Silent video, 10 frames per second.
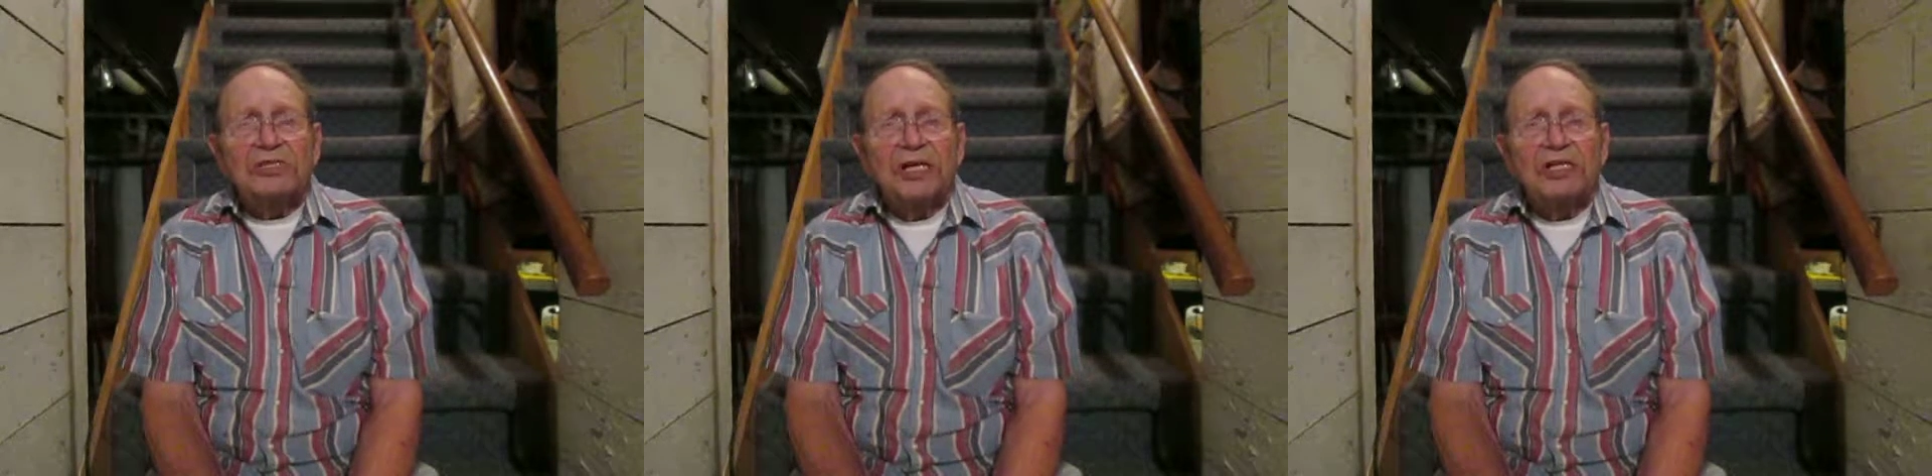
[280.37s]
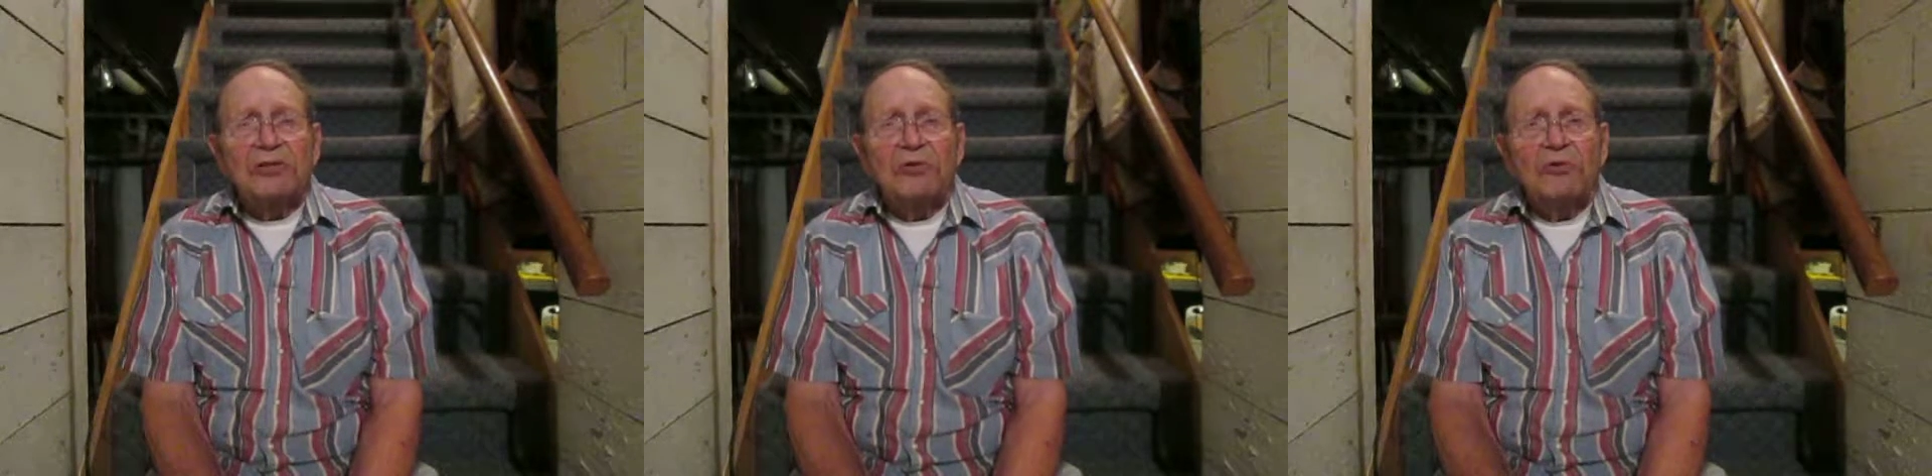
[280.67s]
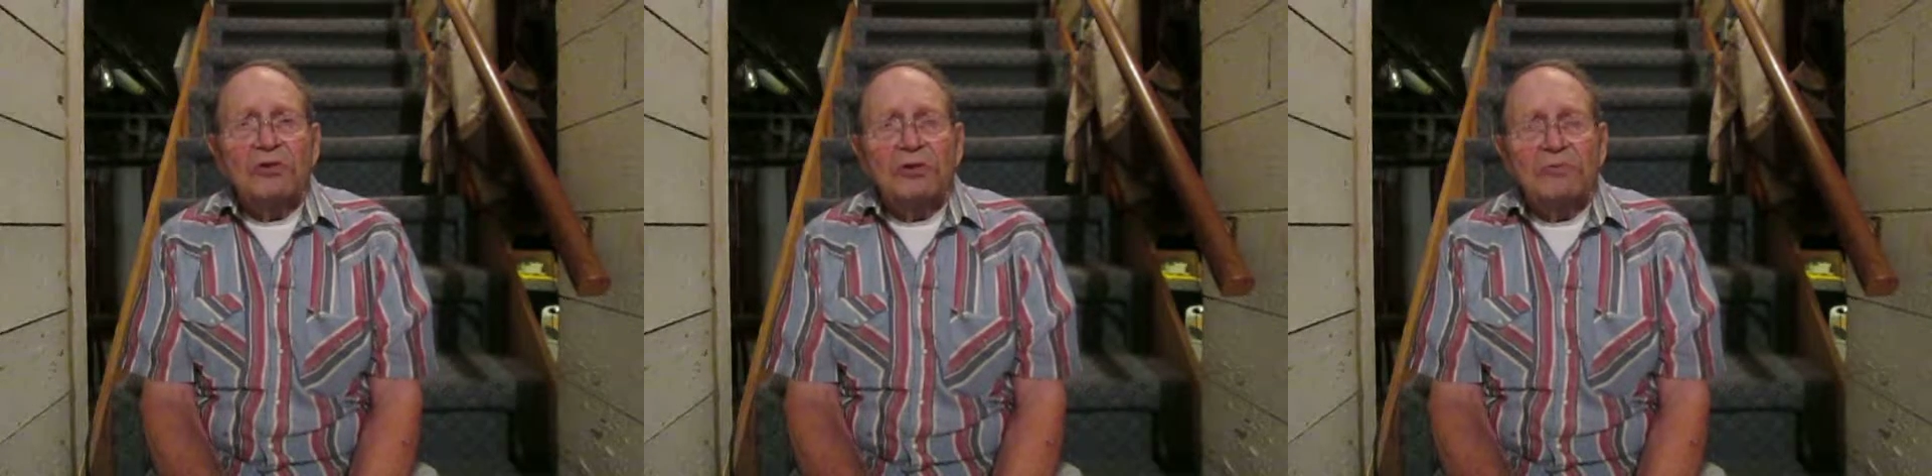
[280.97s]
and I'd go
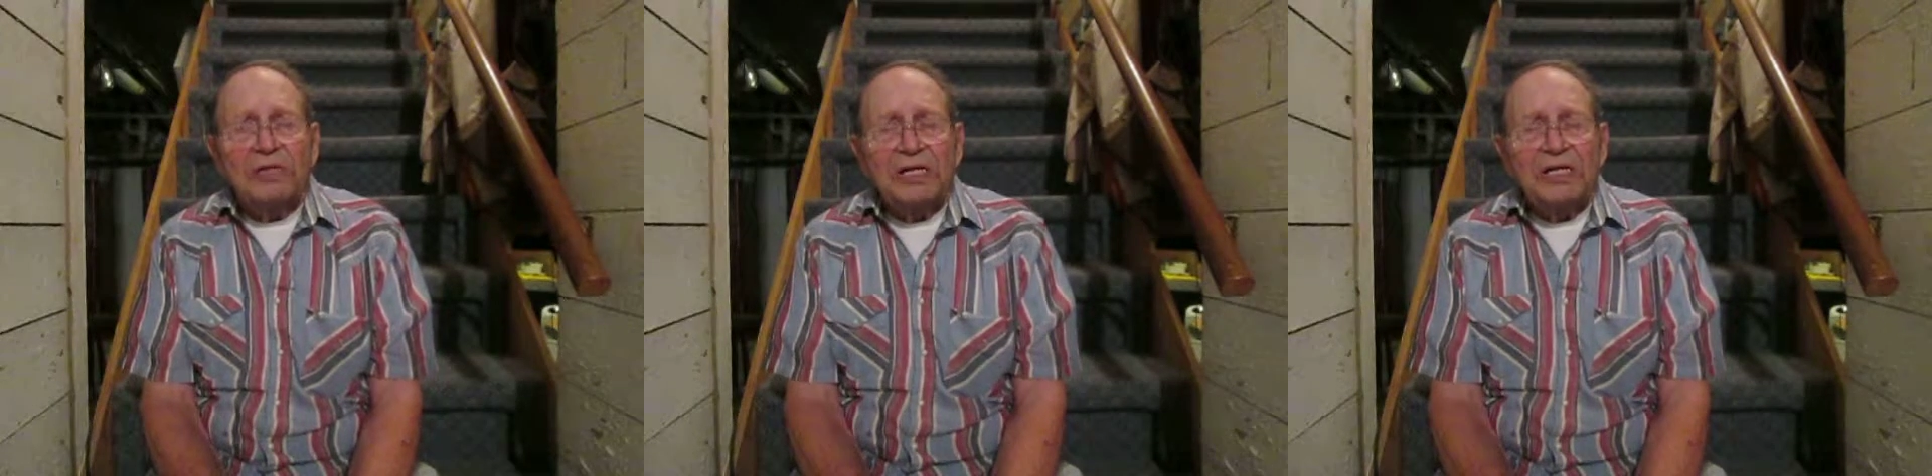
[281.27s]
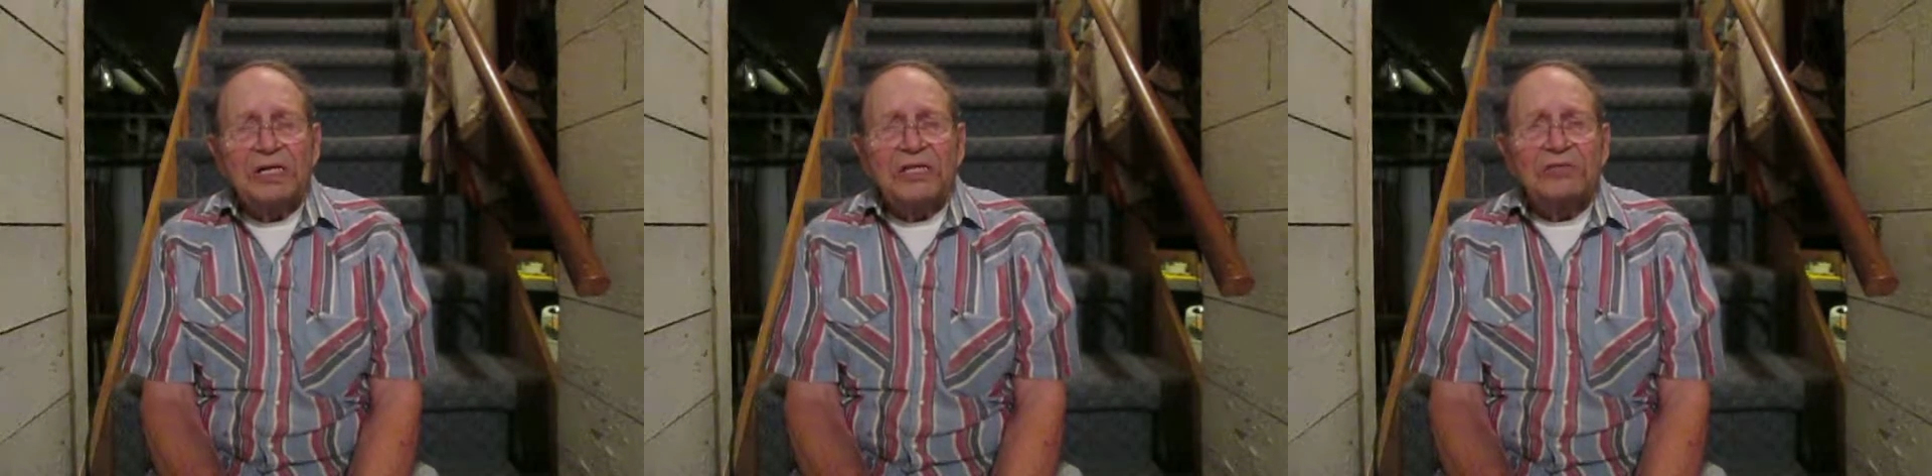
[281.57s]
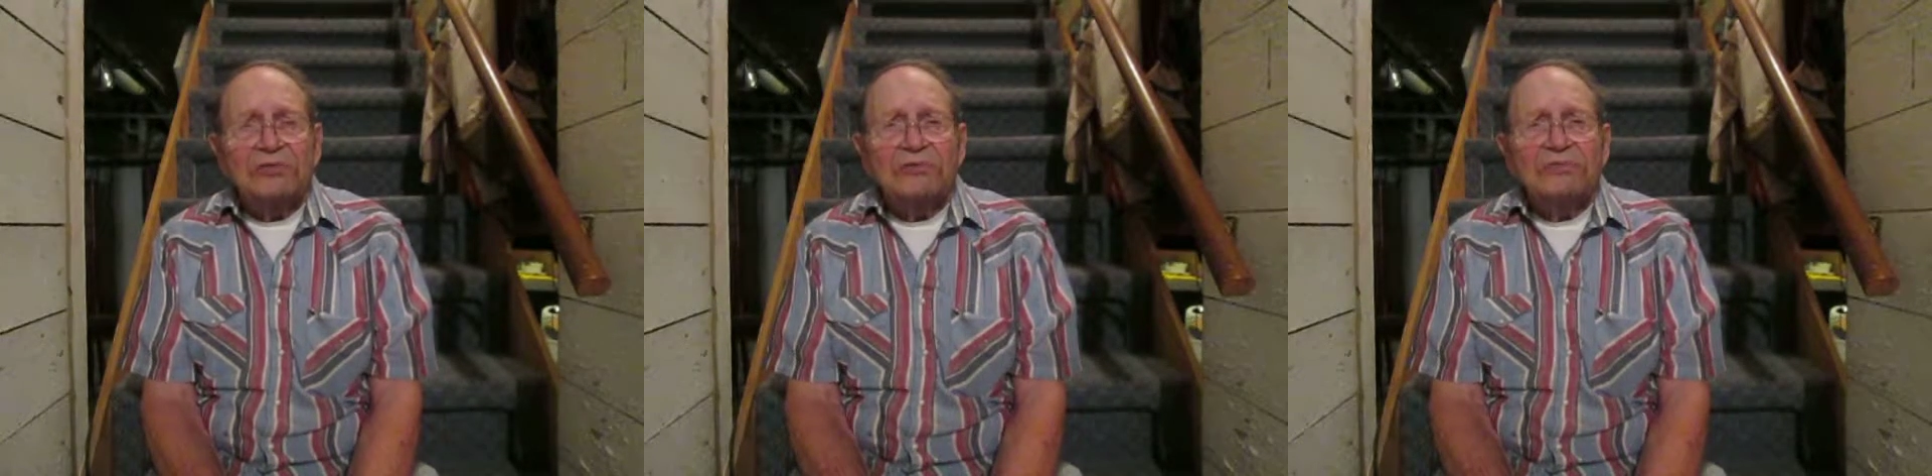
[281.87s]
with him and Aunt
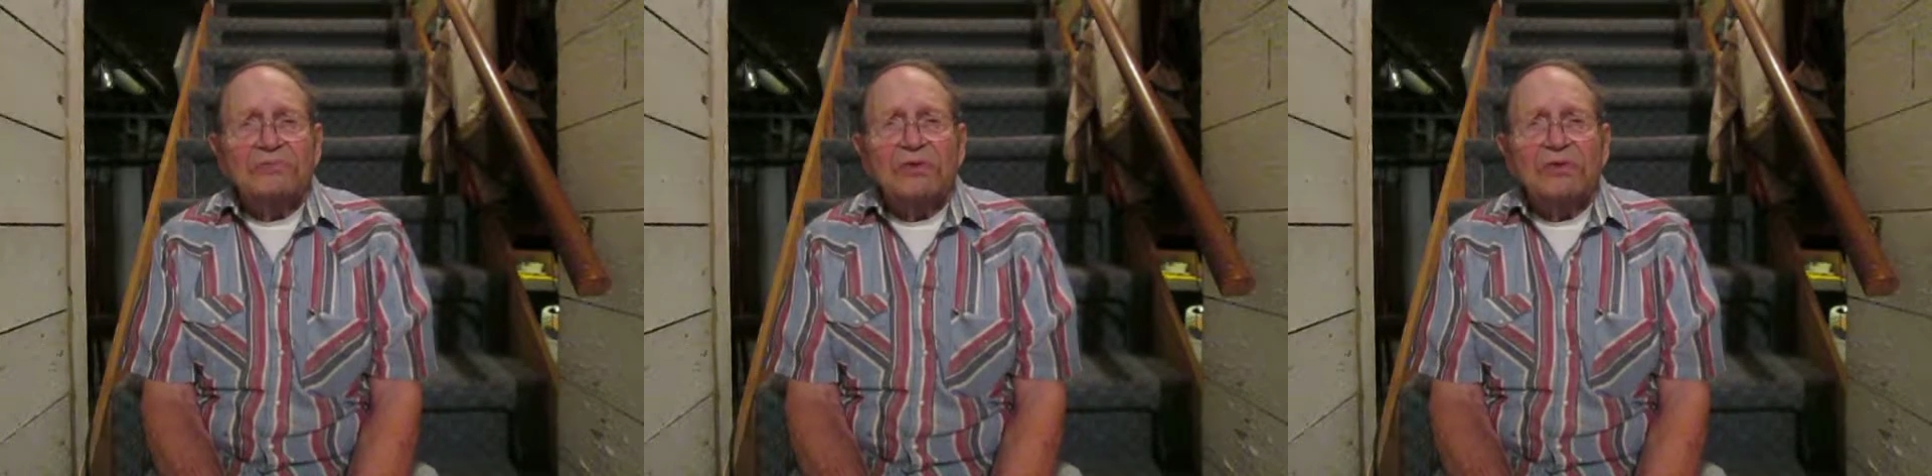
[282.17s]
Hazel.